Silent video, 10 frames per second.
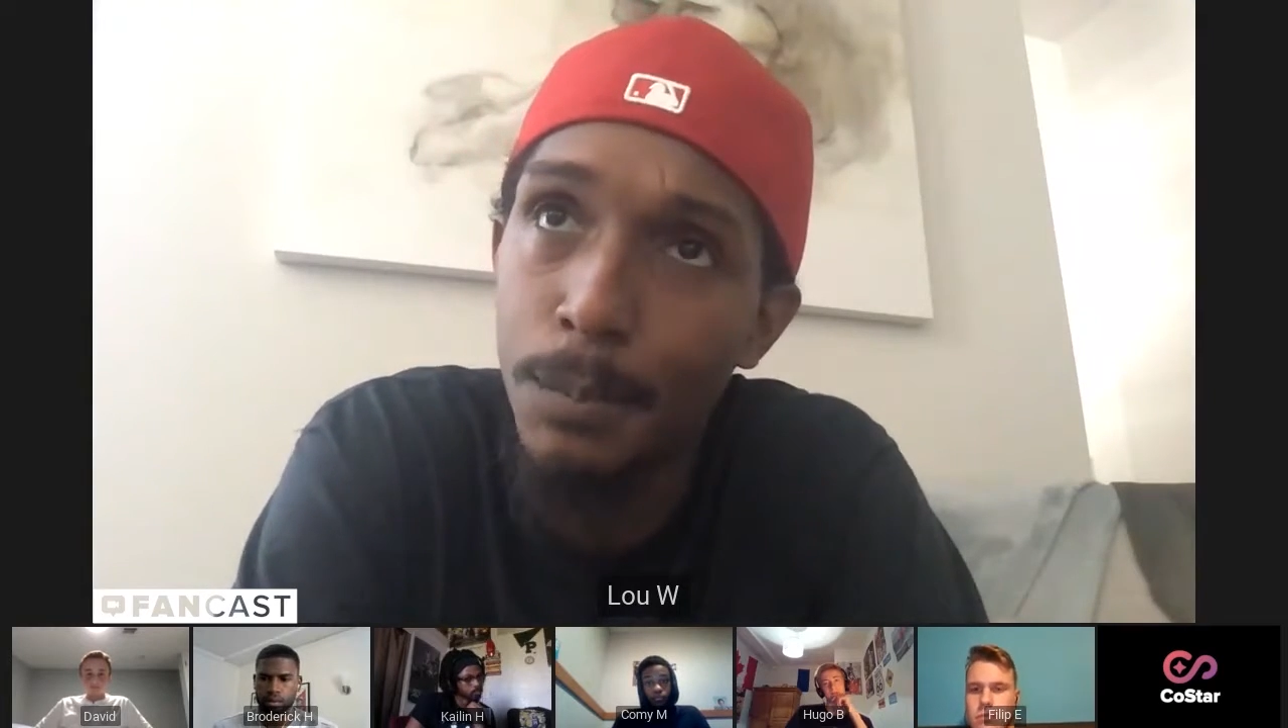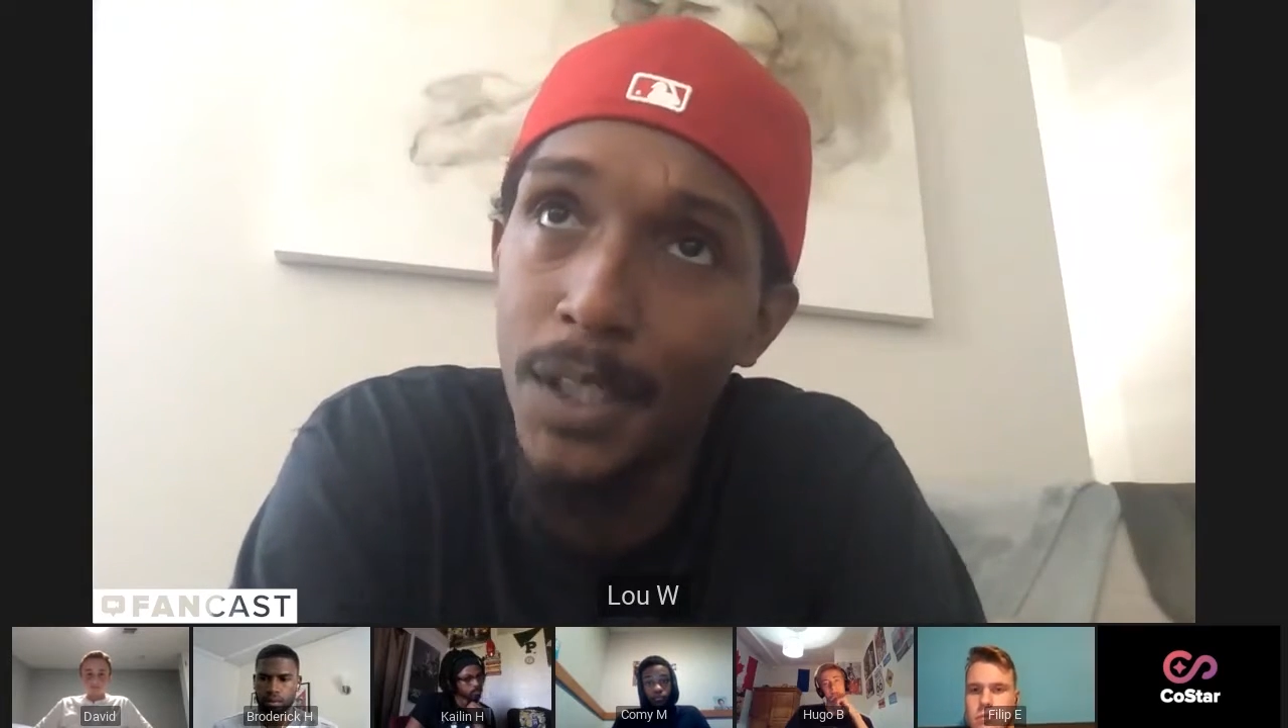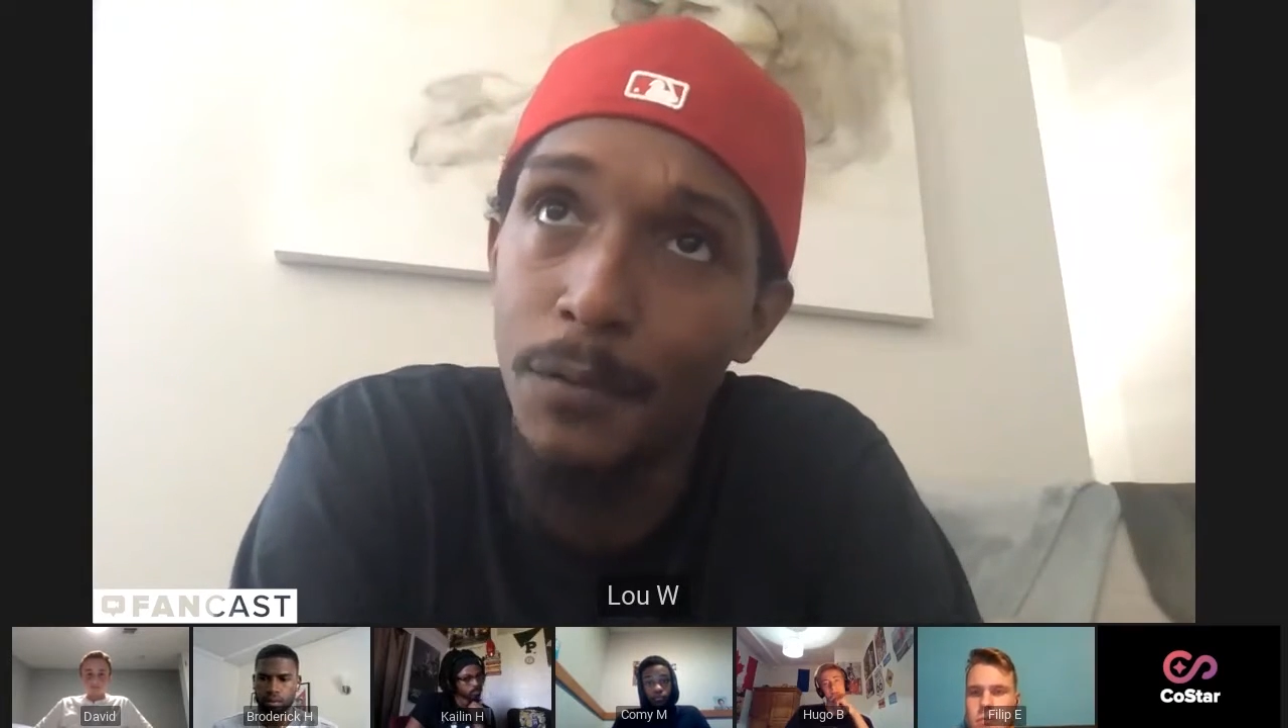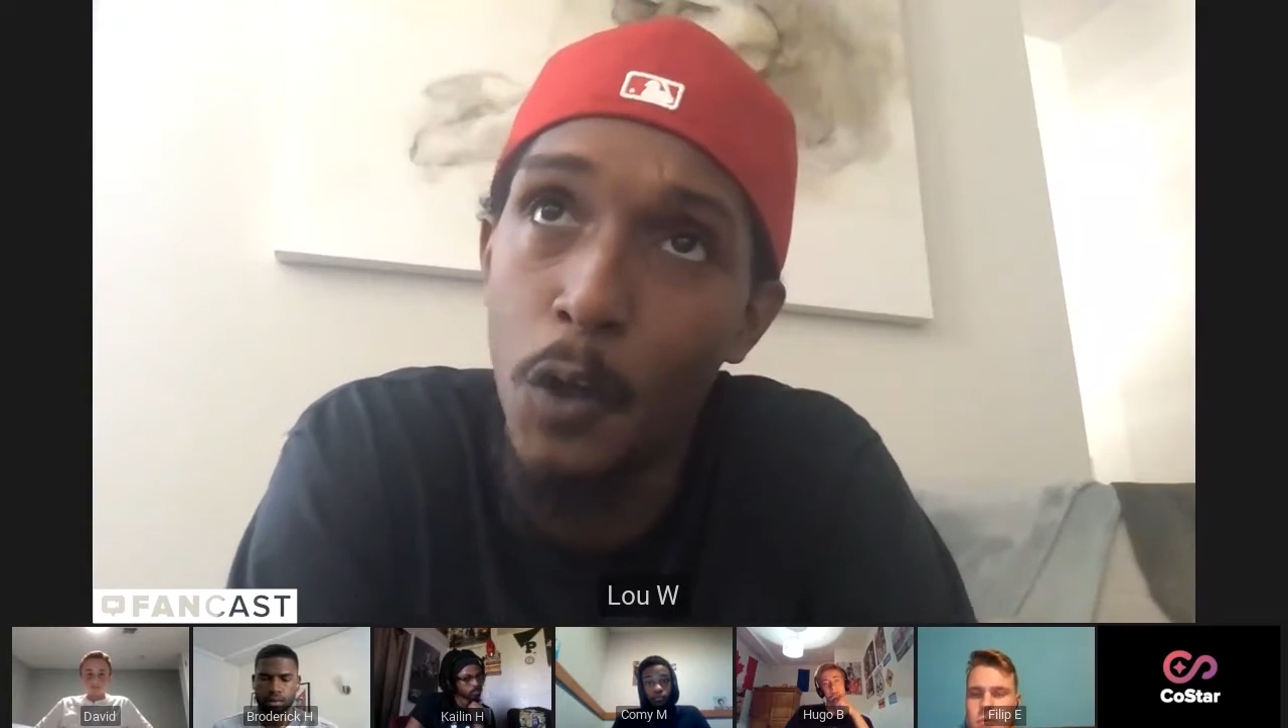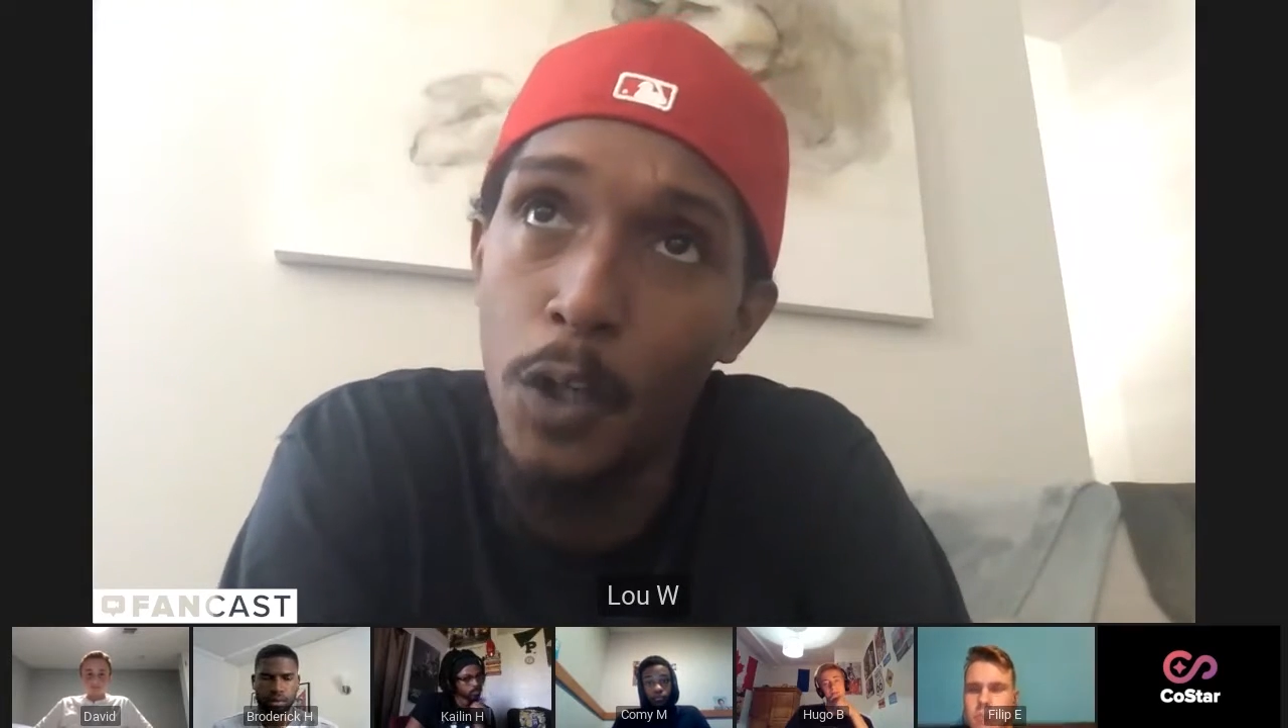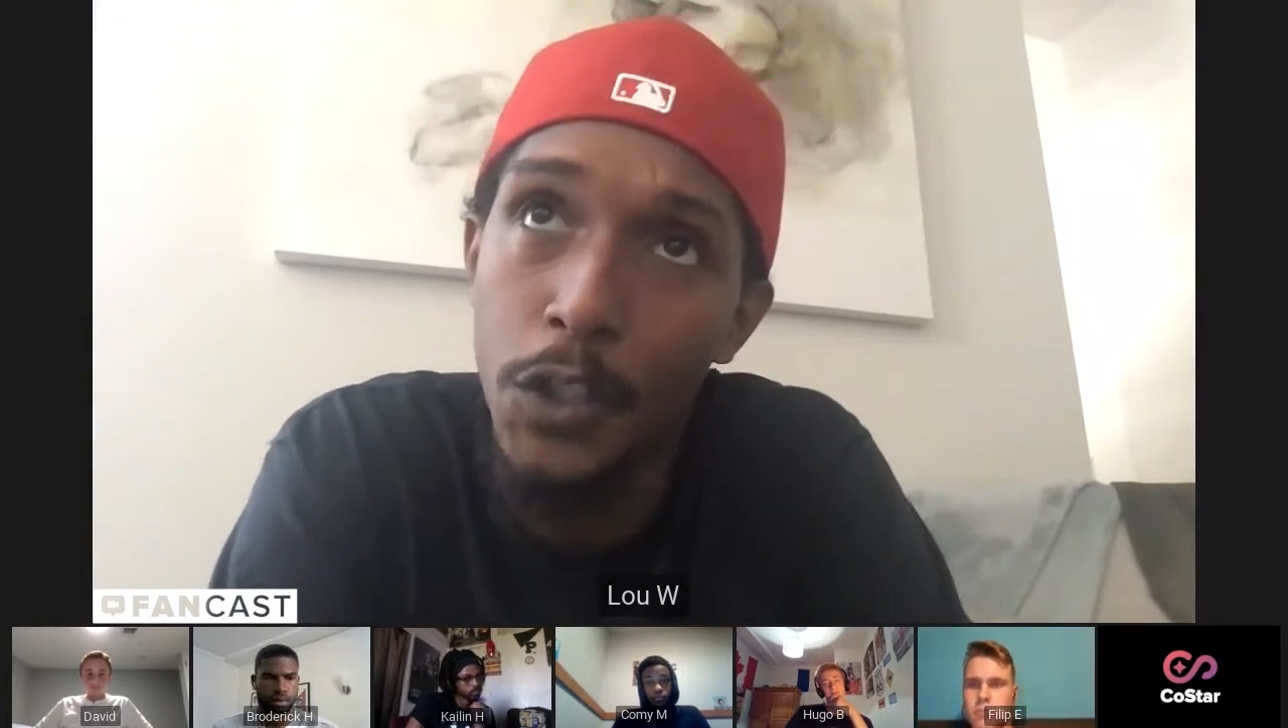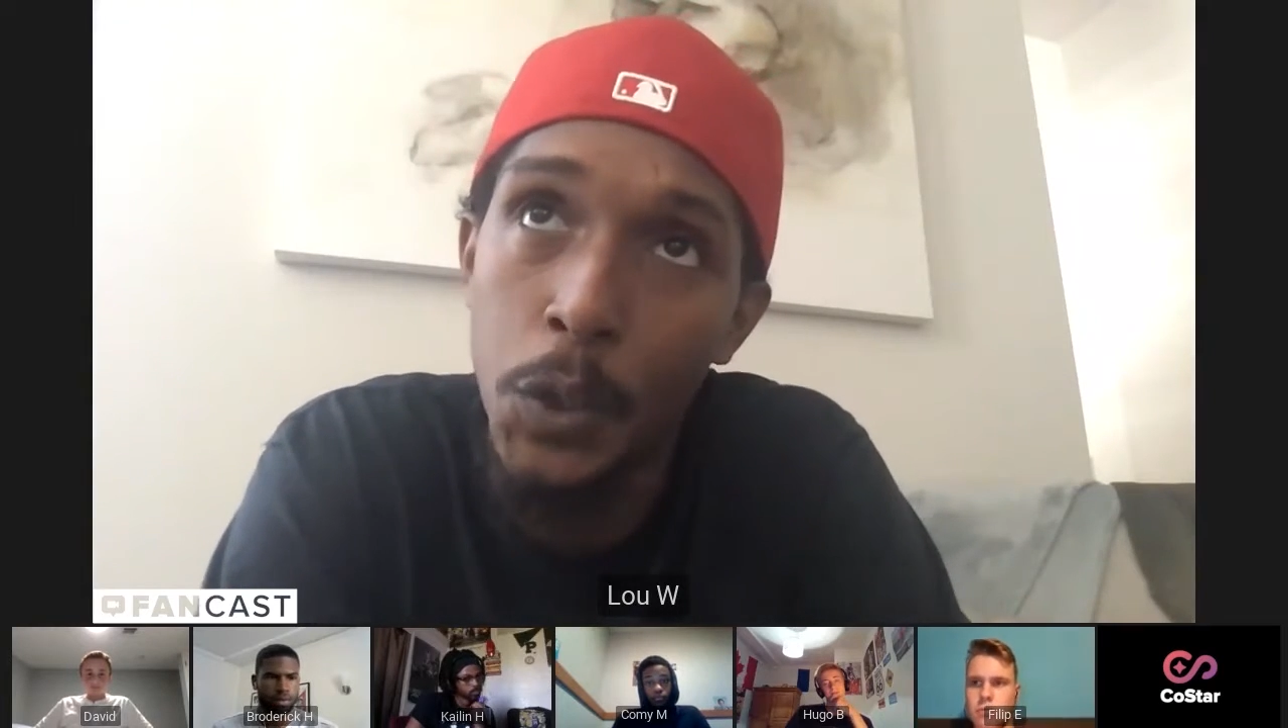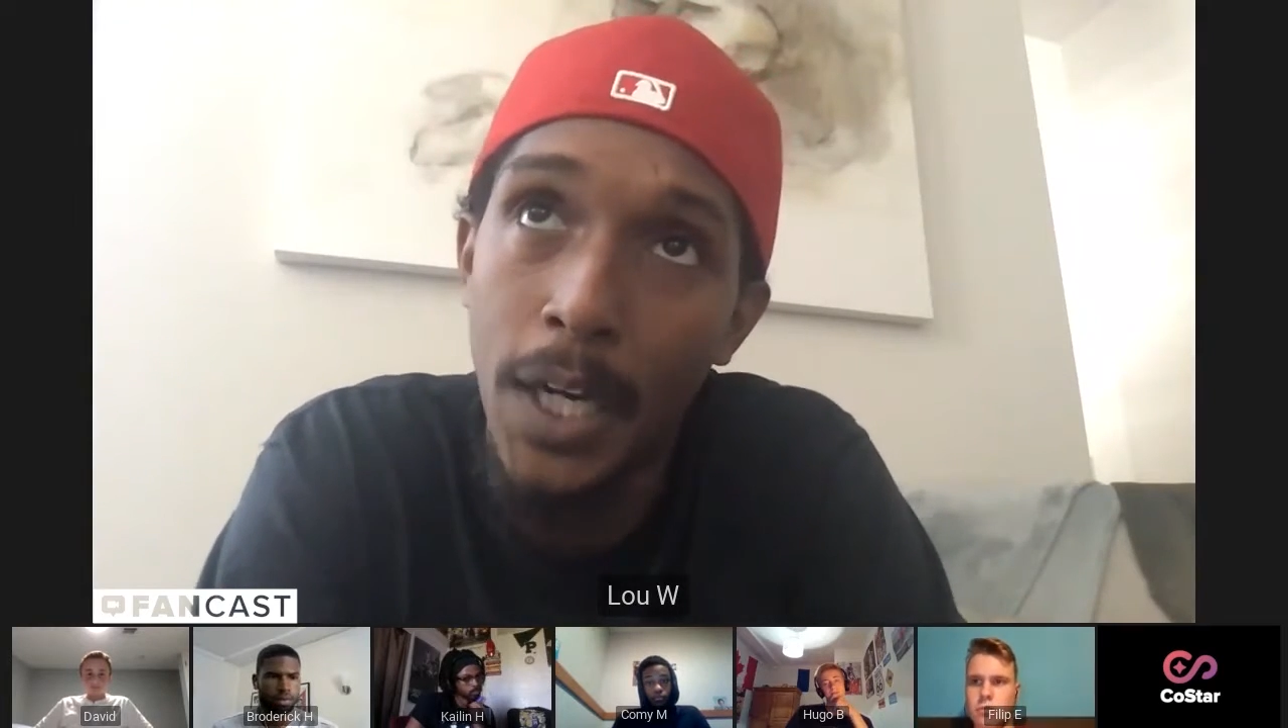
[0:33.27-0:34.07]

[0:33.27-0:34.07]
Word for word: Smith on